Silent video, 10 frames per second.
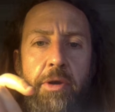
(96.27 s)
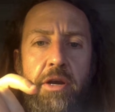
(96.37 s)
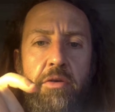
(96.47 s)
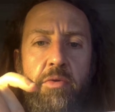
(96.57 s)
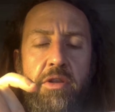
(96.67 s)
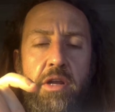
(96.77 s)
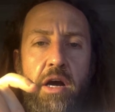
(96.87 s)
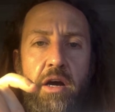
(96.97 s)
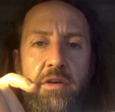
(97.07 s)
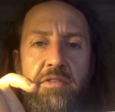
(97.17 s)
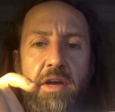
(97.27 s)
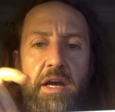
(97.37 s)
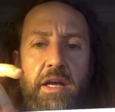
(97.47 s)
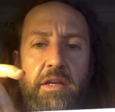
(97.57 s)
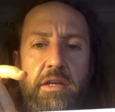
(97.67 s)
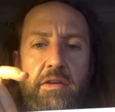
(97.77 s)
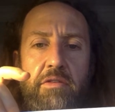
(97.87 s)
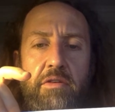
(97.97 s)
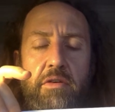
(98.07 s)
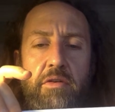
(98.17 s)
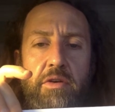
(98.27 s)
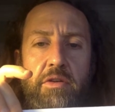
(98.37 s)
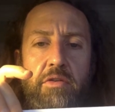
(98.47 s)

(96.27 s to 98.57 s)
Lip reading: paired with an oxide is going